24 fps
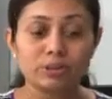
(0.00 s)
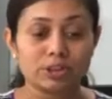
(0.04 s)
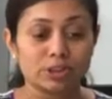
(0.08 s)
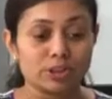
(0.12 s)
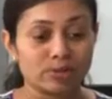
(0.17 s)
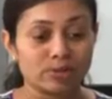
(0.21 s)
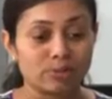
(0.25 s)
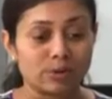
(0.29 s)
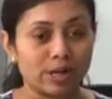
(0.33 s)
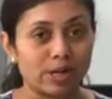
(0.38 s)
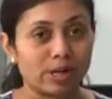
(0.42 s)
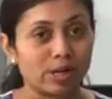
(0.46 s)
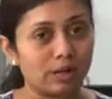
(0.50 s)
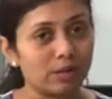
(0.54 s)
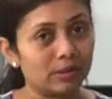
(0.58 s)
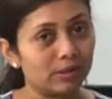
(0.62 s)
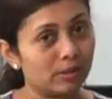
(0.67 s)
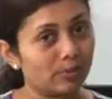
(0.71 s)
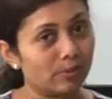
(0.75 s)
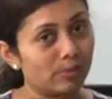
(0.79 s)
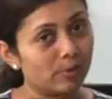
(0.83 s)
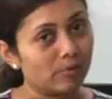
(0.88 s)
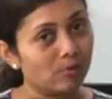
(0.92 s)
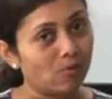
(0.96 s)
just sprinkle a
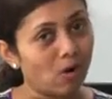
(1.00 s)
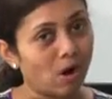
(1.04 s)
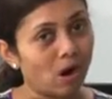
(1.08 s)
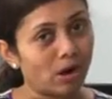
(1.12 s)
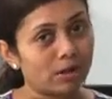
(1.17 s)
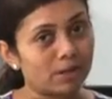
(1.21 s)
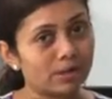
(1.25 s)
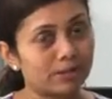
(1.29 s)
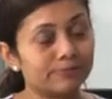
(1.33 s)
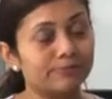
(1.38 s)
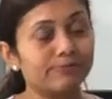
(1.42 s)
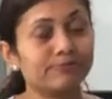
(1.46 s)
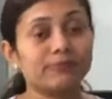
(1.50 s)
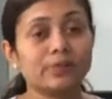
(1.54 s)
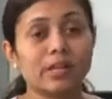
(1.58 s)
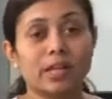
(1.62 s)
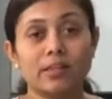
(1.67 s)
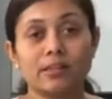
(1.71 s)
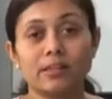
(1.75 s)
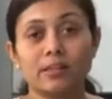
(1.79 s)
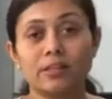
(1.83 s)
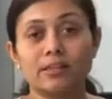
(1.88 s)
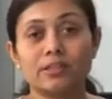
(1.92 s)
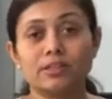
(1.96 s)
little bit of water
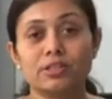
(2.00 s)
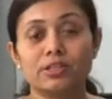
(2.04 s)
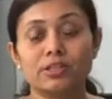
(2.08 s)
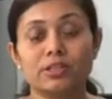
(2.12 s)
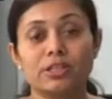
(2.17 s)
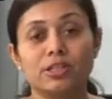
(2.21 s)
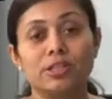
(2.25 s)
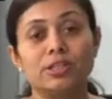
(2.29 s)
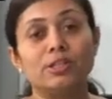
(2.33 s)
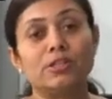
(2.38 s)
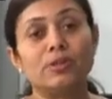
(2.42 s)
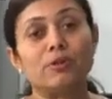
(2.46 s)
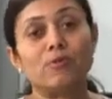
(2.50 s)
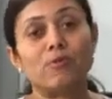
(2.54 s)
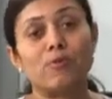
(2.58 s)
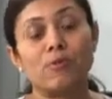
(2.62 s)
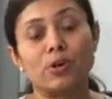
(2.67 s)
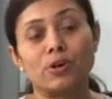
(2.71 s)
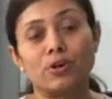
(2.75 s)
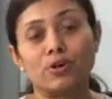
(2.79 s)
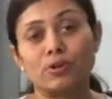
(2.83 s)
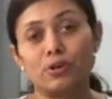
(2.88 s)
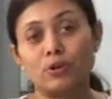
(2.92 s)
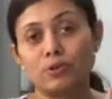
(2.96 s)
and then just hear
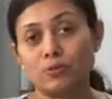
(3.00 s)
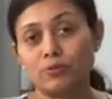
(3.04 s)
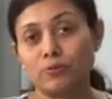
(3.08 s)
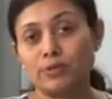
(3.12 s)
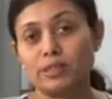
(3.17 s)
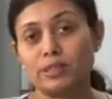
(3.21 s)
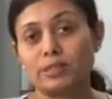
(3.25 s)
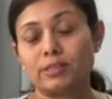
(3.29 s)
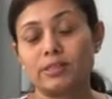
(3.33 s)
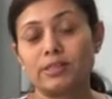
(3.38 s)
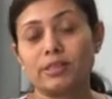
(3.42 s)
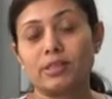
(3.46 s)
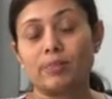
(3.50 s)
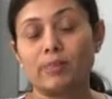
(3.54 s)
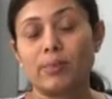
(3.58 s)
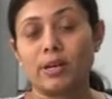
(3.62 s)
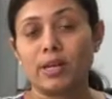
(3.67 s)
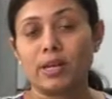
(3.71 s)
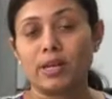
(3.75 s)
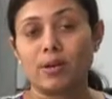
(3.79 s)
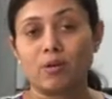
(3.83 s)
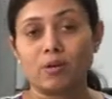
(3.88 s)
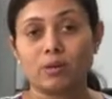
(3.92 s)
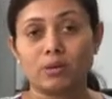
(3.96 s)
1 or 2 whistles
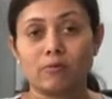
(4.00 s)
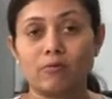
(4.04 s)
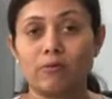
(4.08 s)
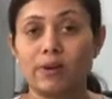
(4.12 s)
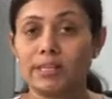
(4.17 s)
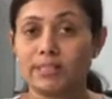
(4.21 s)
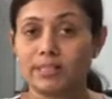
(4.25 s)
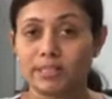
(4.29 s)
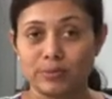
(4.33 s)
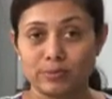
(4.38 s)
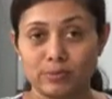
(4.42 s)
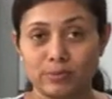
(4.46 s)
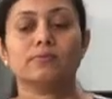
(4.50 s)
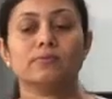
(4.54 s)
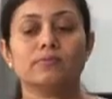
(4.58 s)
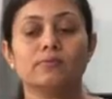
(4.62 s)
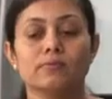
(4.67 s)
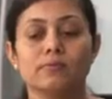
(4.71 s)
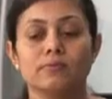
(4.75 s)
depending on the vegetable.